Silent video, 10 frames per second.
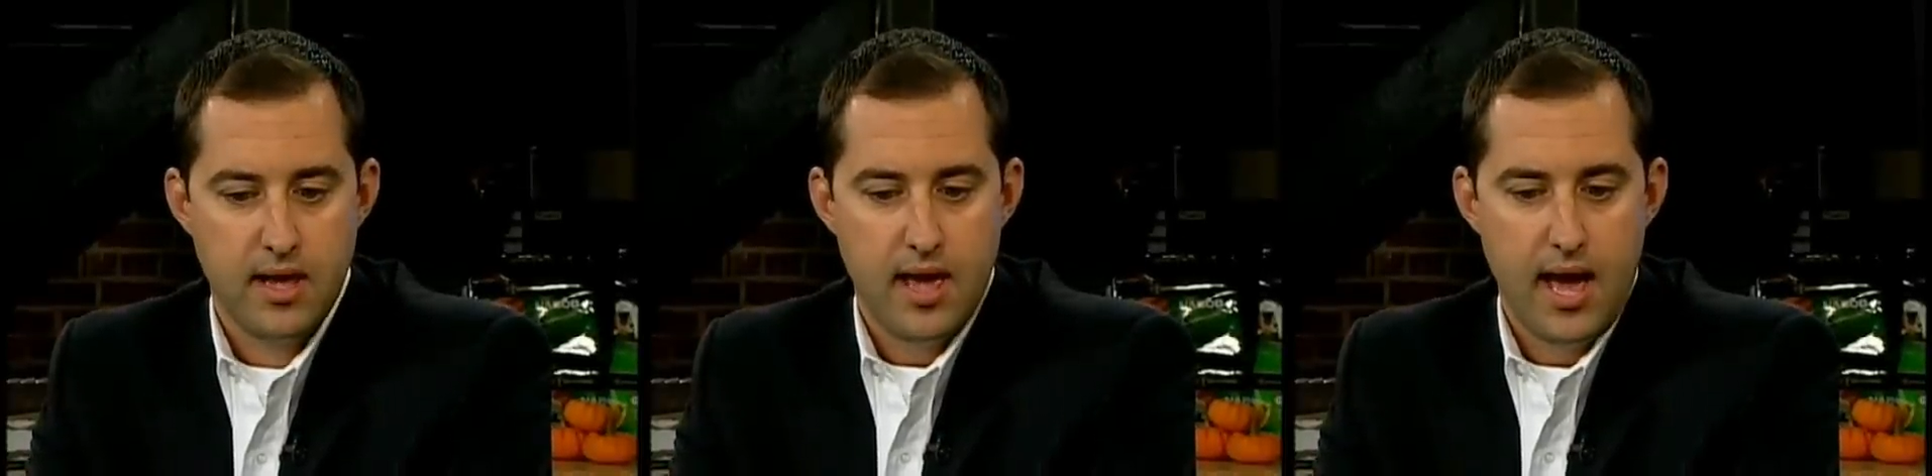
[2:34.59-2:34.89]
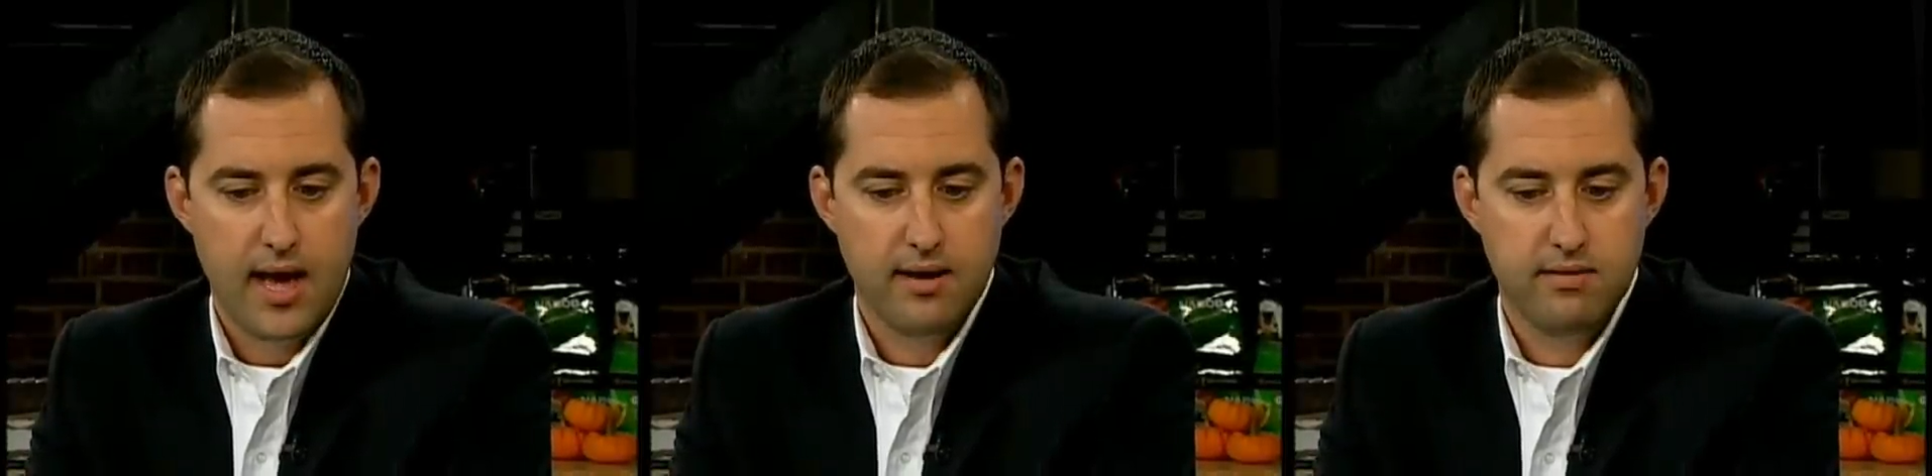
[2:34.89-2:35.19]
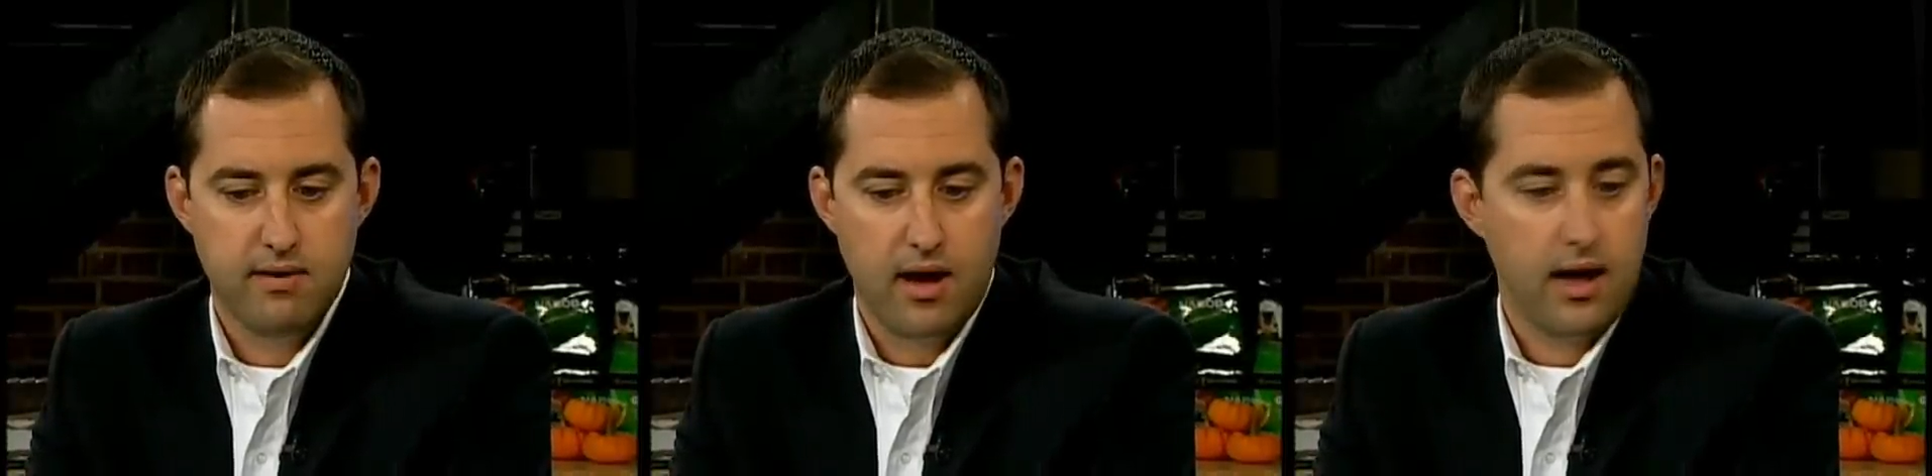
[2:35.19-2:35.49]

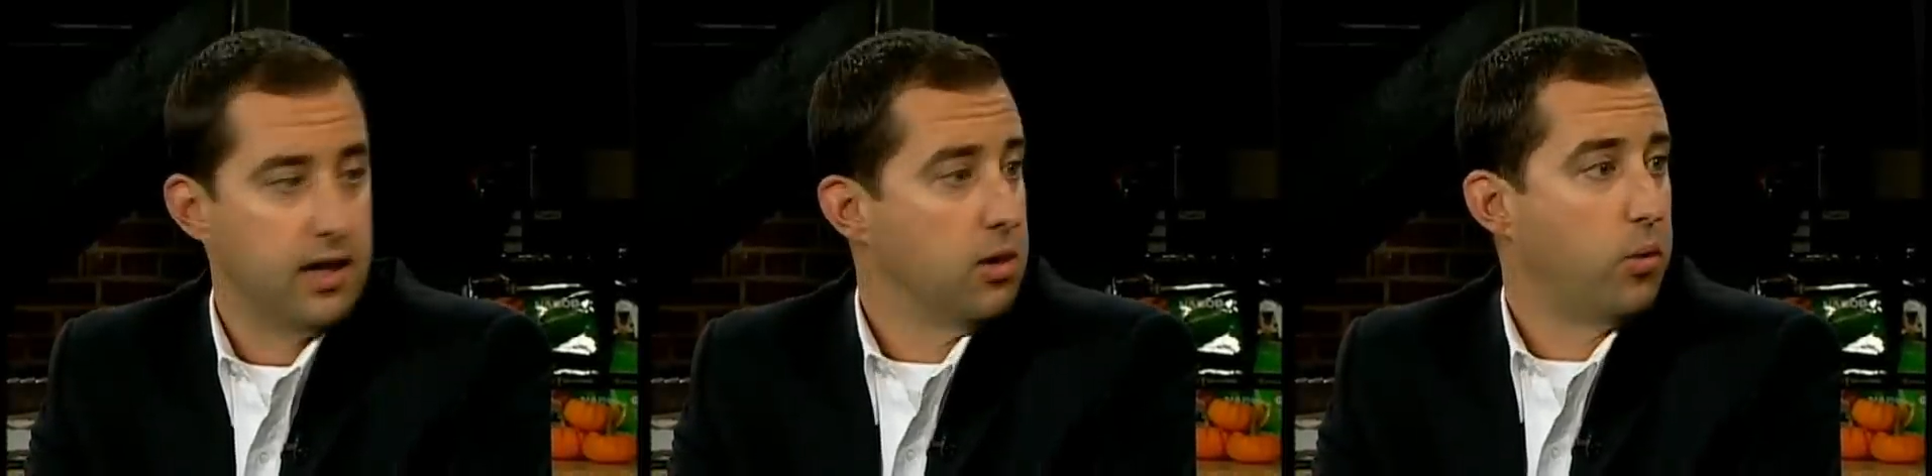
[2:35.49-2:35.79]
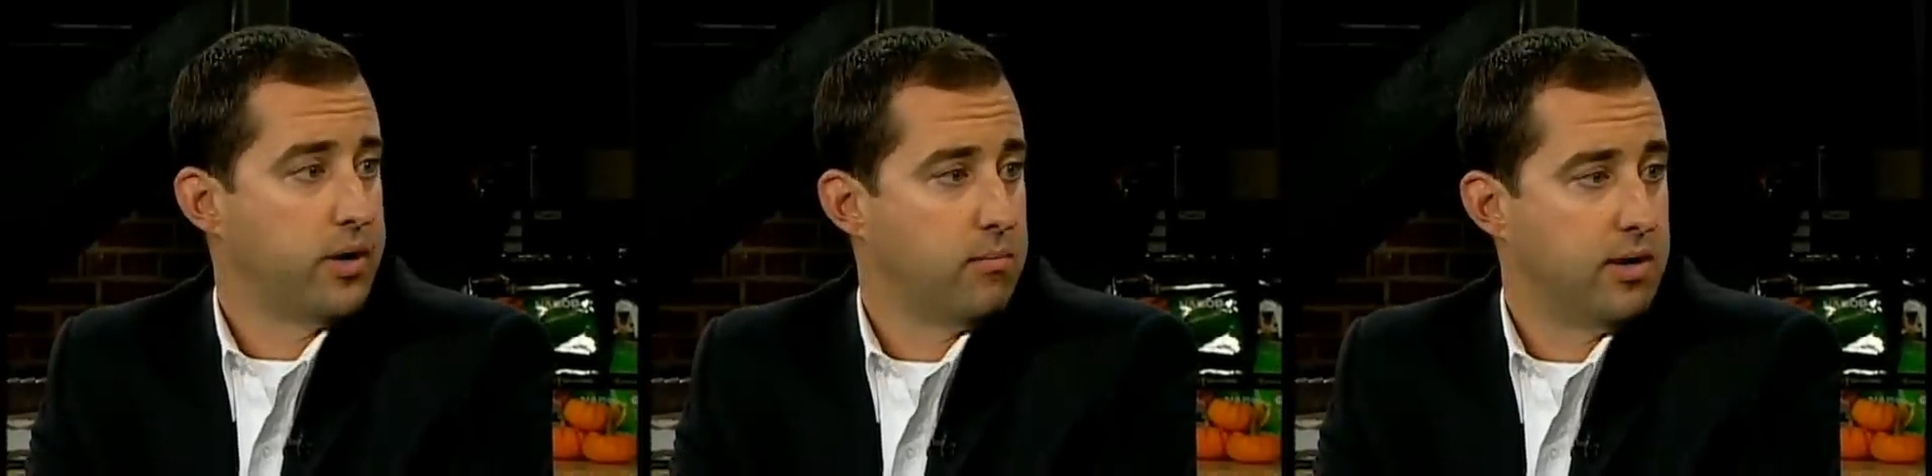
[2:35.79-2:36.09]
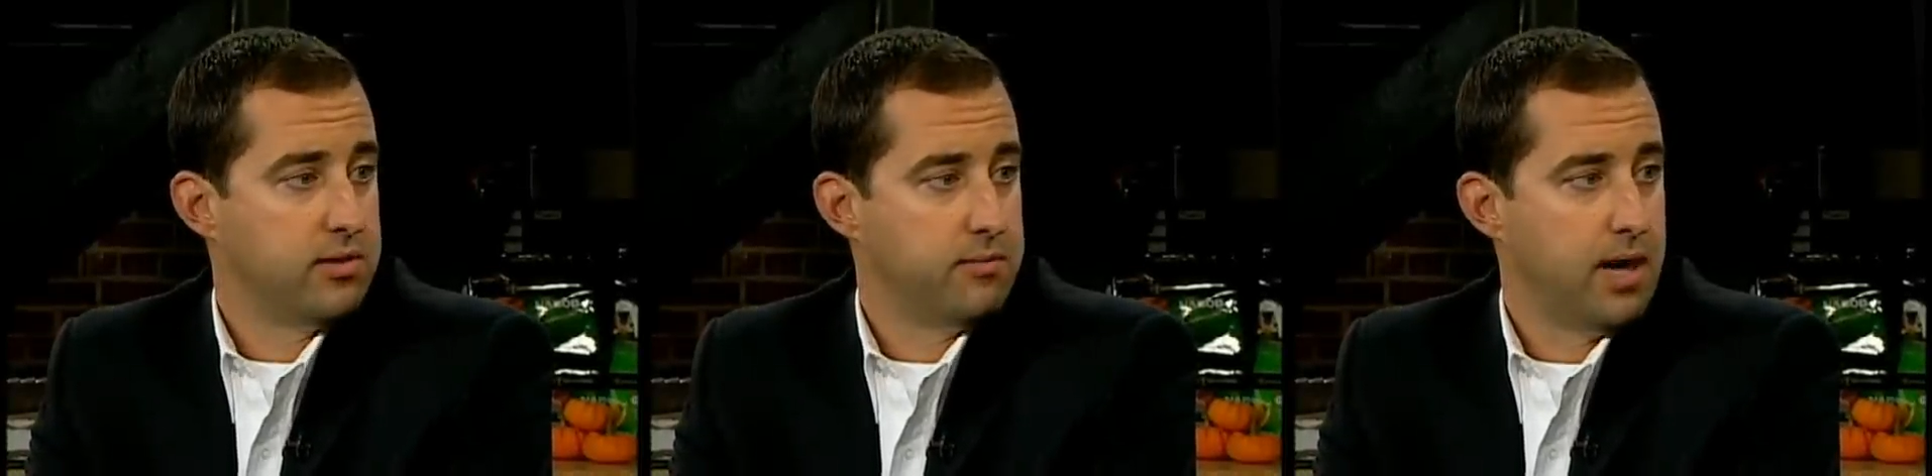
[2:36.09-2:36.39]
and lowering your
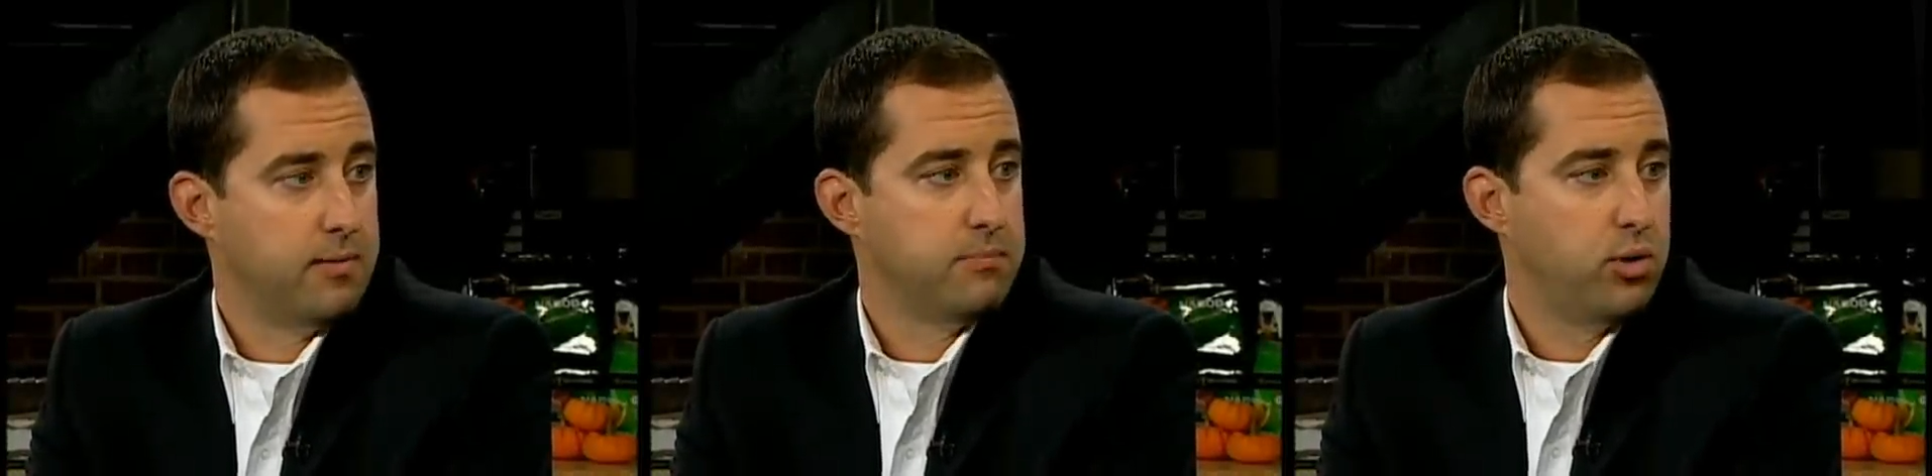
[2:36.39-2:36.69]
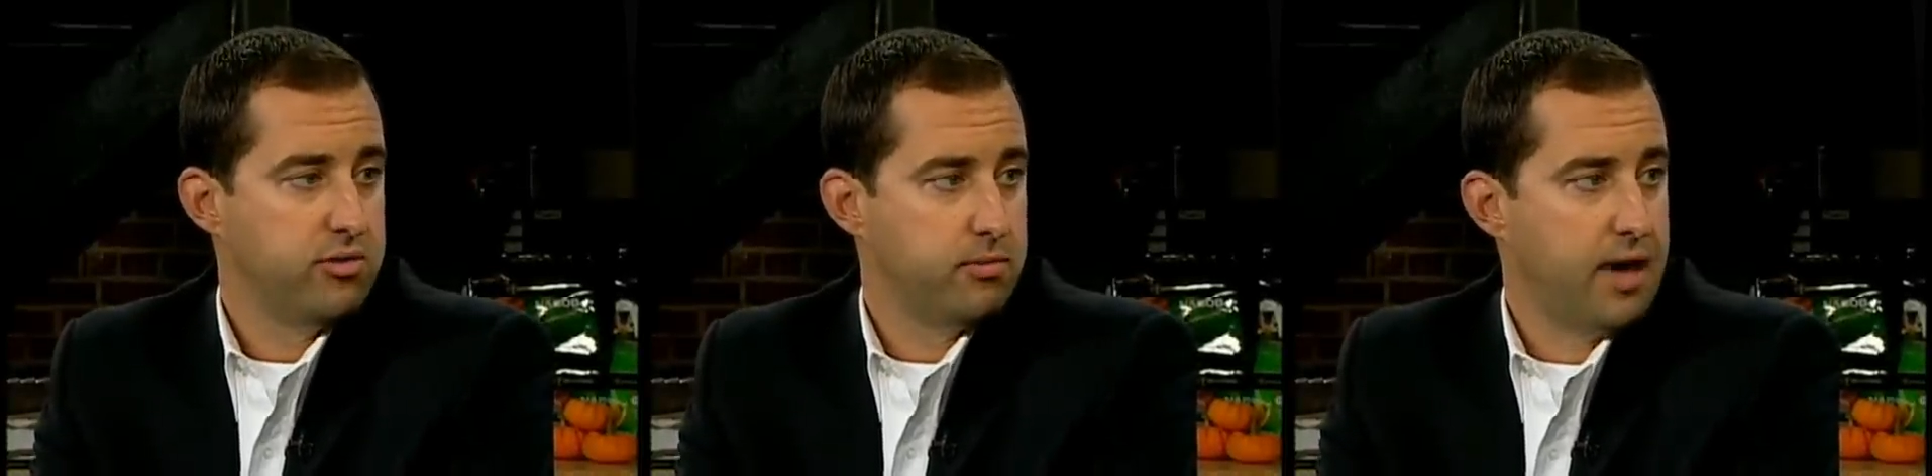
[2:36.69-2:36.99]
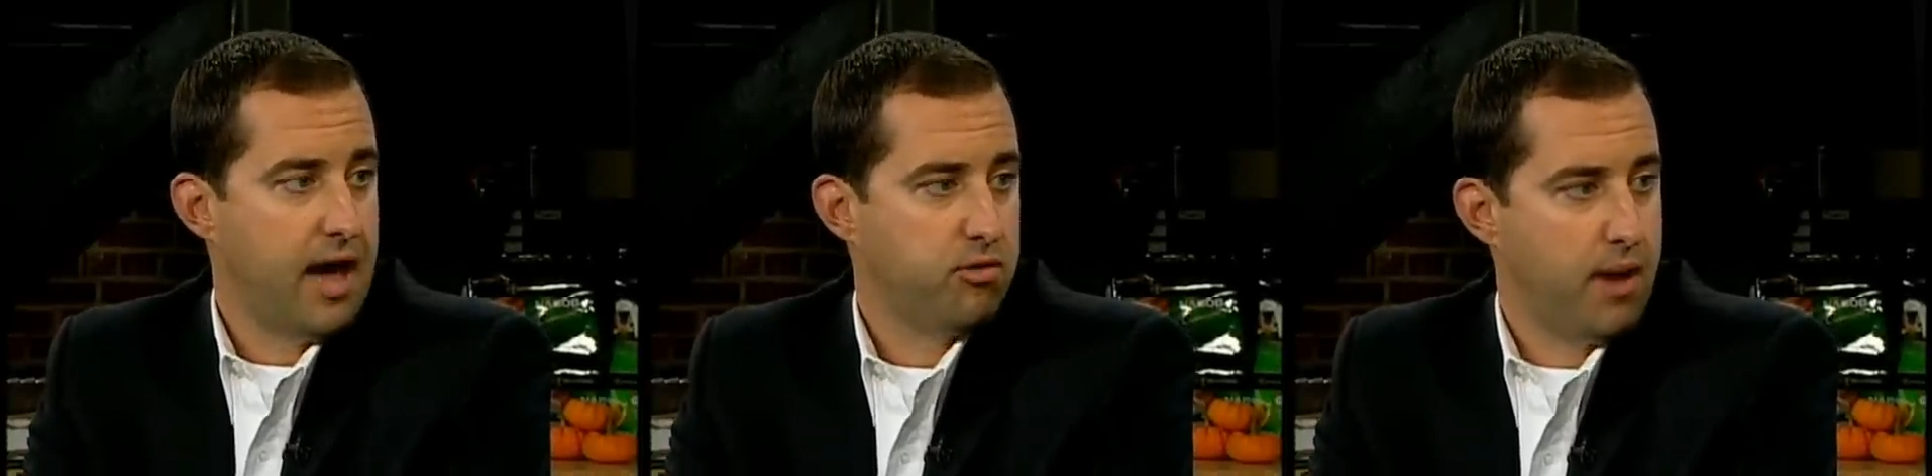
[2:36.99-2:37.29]
monthly payment, putting some
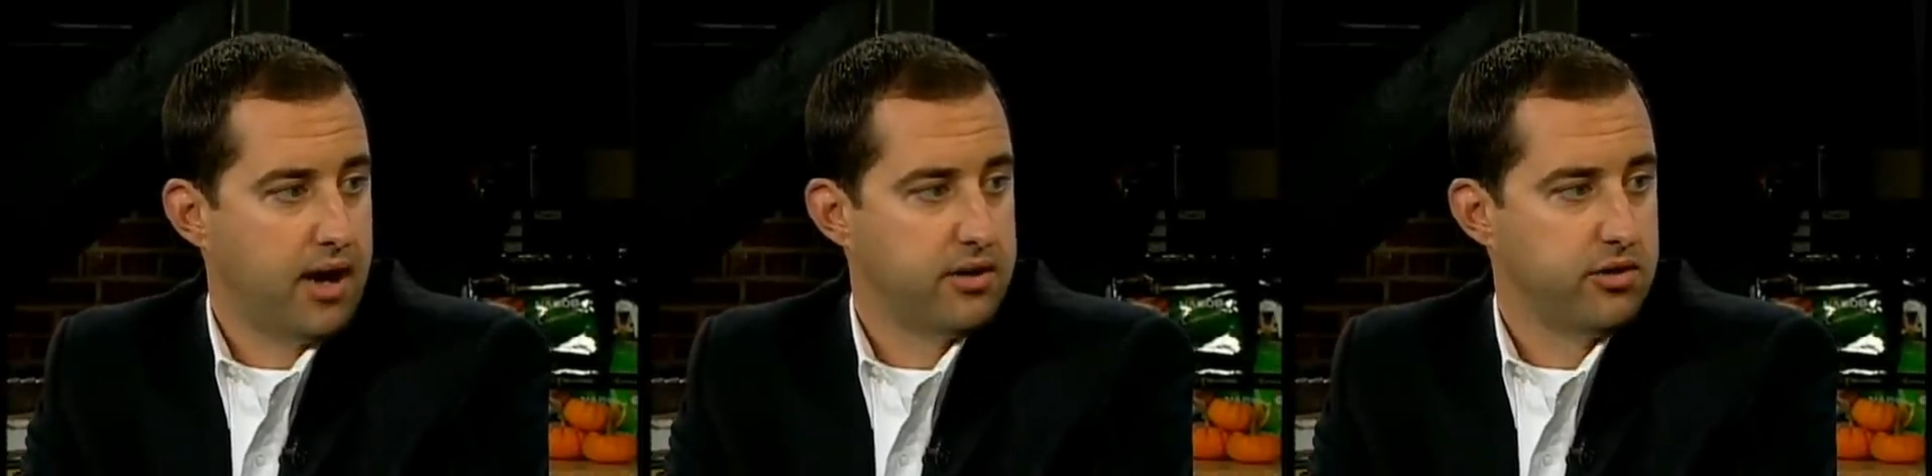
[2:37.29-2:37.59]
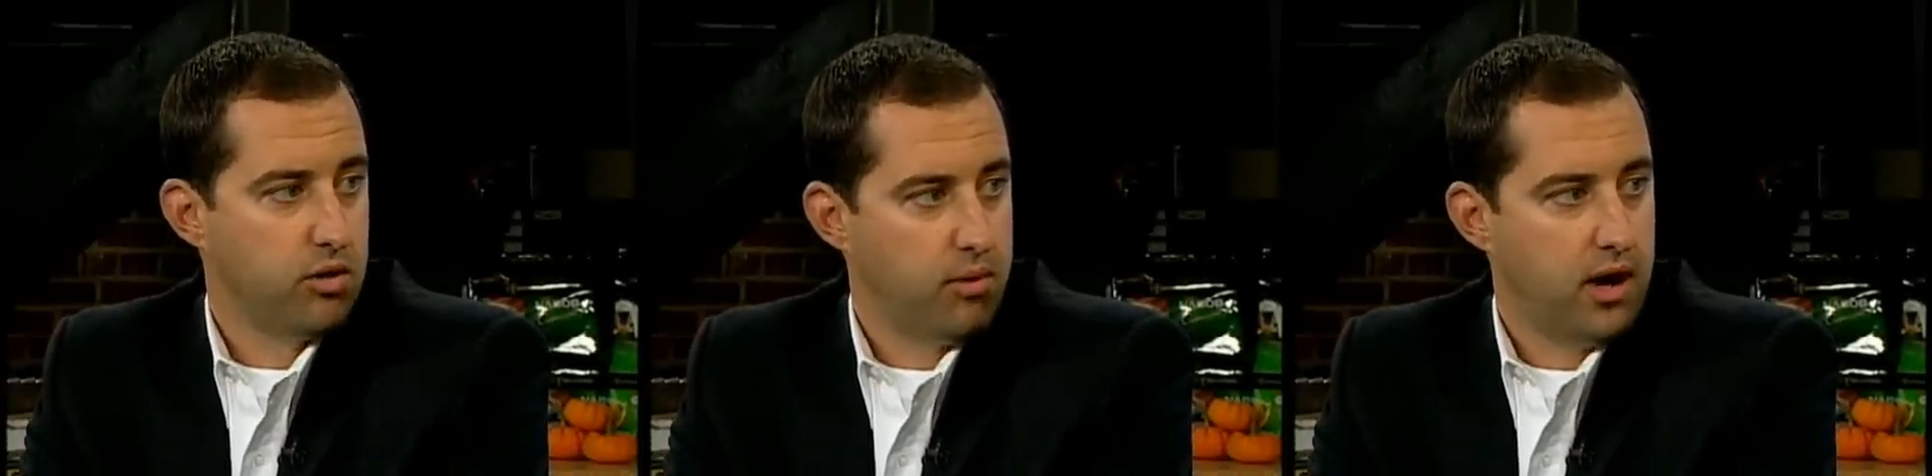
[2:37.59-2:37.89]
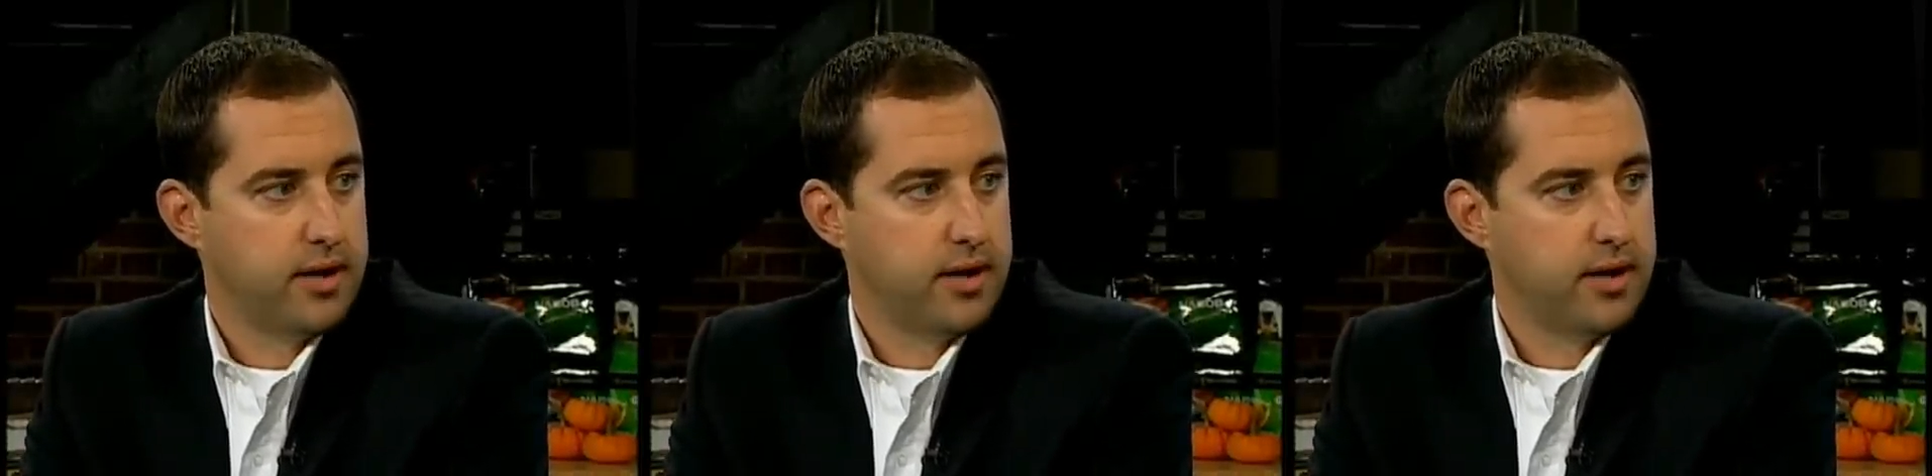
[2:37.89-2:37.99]
cash back into your pocket.